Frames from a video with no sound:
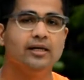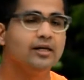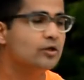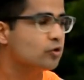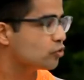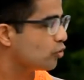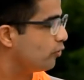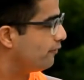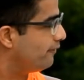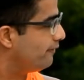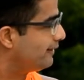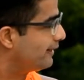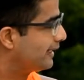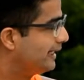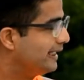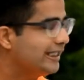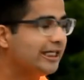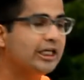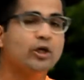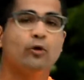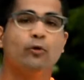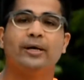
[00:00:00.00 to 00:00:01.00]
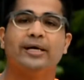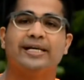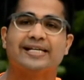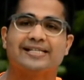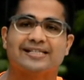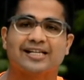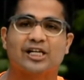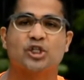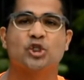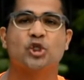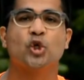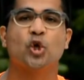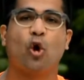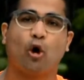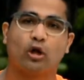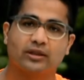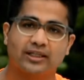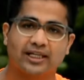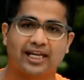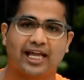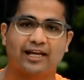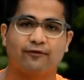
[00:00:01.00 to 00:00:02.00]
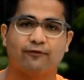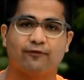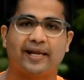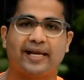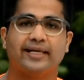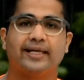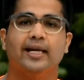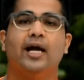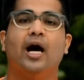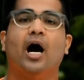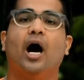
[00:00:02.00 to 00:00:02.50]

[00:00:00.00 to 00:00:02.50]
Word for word: So we will continue our discussion on the lifeline.